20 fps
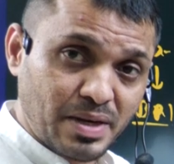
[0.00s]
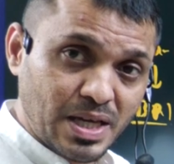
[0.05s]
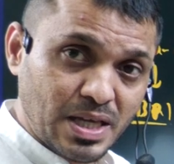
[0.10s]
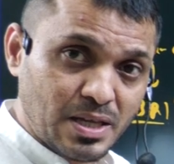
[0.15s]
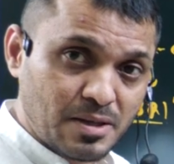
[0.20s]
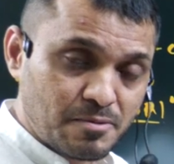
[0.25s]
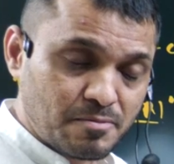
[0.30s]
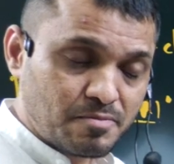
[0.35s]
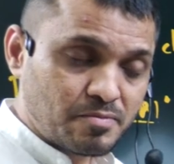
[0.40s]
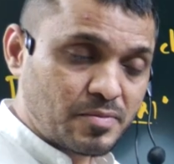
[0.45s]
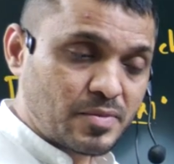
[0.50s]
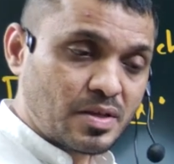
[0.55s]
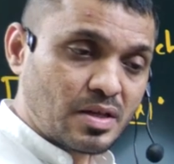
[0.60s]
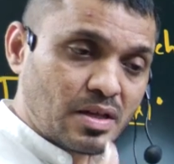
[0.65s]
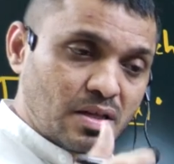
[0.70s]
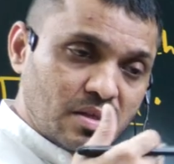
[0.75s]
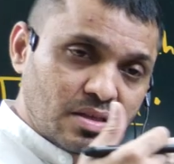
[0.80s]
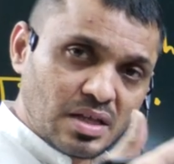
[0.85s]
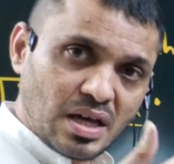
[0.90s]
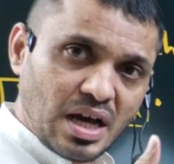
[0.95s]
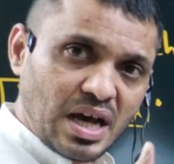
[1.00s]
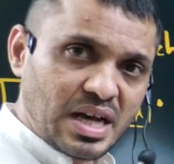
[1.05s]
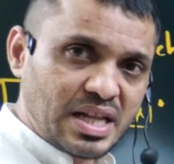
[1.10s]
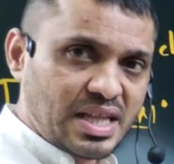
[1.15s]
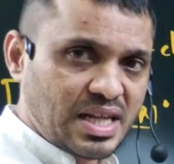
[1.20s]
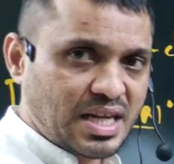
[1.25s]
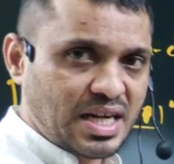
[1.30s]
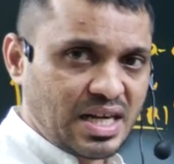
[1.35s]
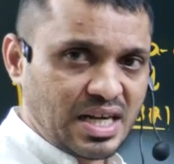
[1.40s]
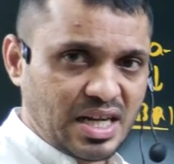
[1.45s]
by the
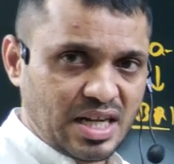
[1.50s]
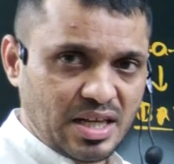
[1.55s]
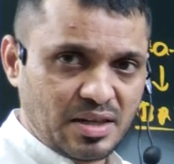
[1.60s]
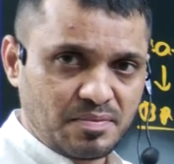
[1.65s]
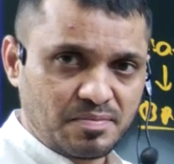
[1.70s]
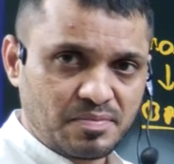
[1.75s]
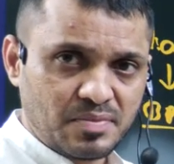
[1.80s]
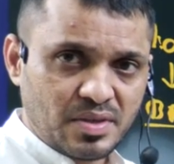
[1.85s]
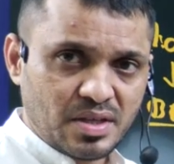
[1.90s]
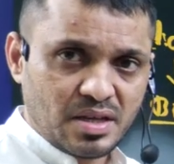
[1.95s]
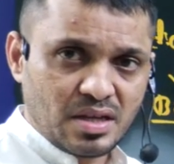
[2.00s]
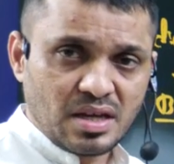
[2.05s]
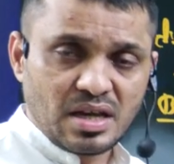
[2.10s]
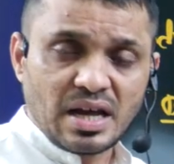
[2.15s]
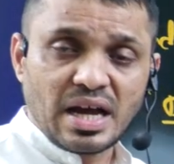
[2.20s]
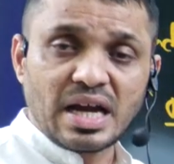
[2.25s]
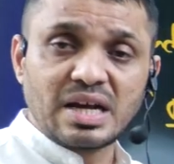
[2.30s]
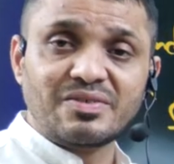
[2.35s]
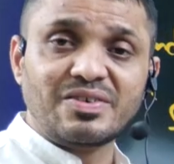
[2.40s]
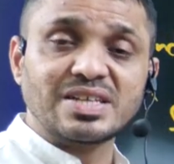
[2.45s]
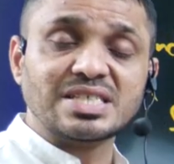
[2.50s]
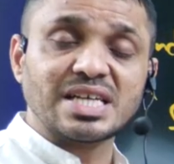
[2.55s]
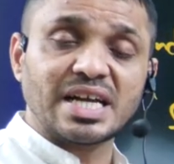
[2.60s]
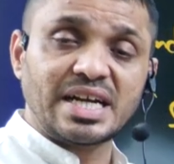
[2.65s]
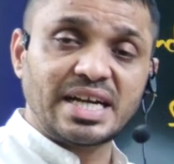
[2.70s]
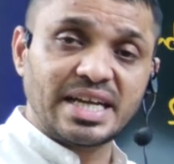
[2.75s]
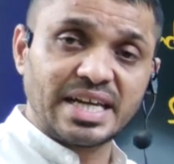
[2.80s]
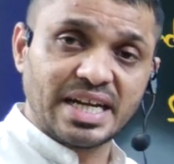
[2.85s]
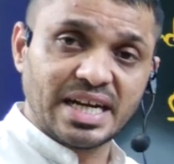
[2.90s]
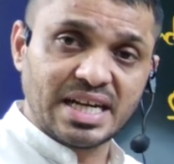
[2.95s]
another country. And visa
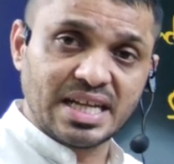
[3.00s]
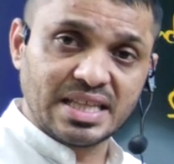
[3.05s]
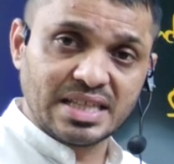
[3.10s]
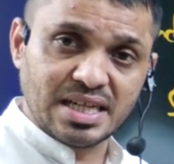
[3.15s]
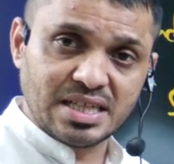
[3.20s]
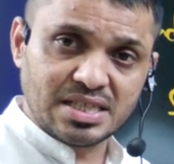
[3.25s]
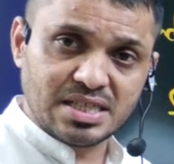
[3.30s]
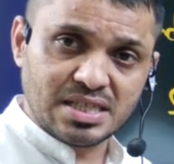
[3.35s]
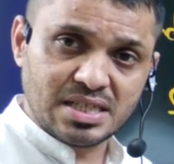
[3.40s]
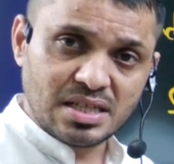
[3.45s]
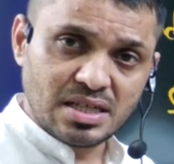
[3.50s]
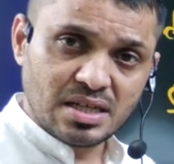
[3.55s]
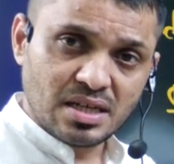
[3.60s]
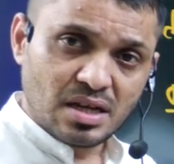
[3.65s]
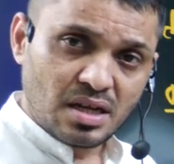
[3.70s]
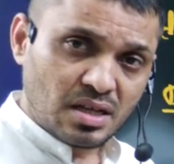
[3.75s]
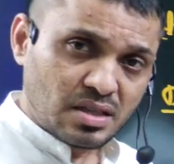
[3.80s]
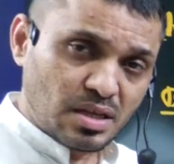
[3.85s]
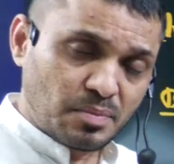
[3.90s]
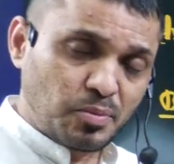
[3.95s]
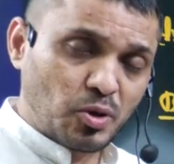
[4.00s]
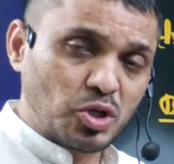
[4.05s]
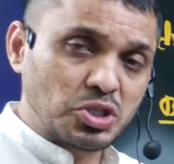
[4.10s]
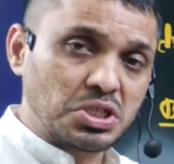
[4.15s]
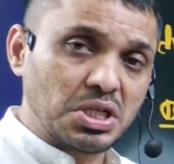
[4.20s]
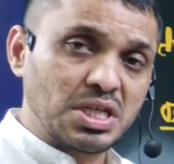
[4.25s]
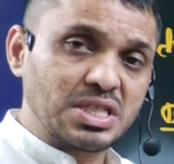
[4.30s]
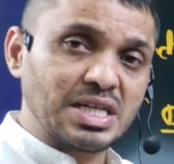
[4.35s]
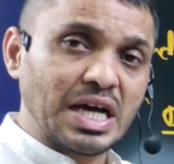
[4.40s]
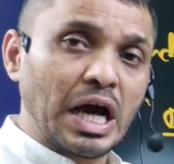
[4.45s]
indicating that the
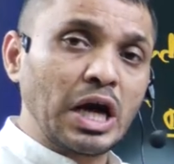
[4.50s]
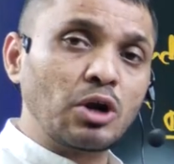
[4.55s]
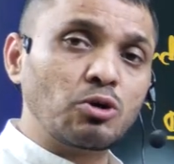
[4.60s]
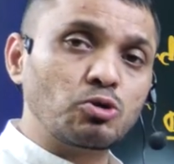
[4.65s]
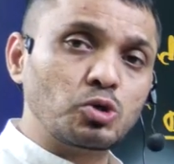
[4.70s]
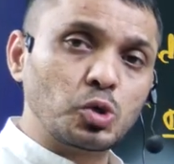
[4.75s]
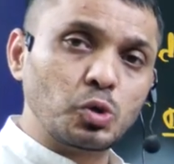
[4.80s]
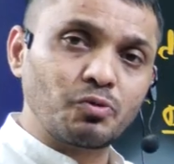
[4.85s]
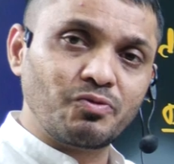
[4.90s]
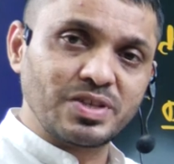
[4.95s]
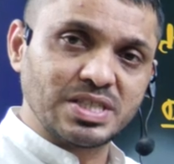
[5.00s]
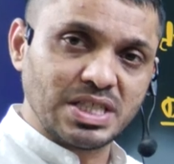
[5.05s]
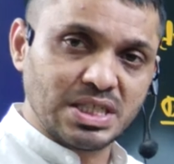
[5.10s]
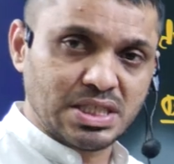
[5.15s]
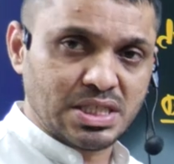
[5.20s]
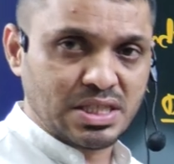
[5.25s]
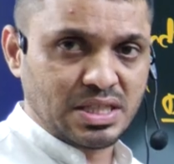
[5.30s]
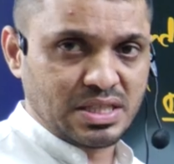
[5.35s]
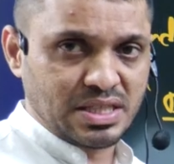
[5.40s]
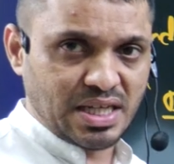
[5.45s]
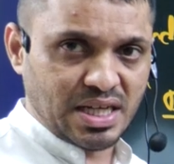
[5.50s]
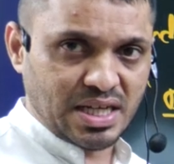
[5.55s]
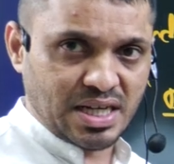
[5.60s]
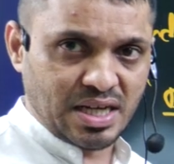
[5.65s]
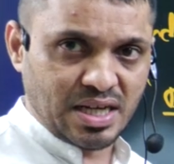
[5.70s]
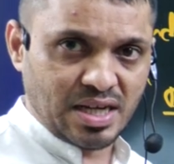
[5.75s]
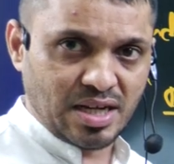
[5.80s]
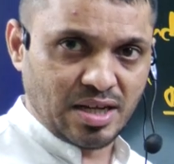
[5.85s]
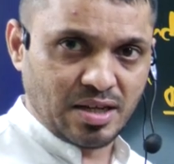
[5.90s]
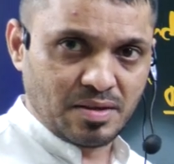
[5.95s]
person is allowed to visit their
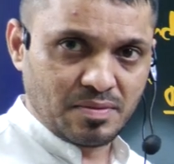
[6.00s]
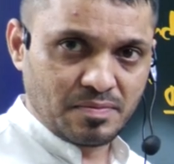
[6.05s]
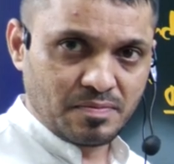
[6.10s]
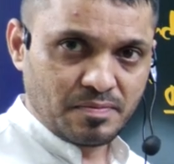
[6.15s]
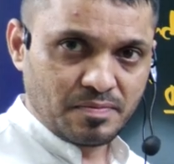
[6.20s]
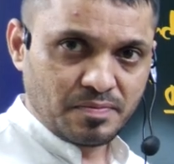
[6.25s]
country.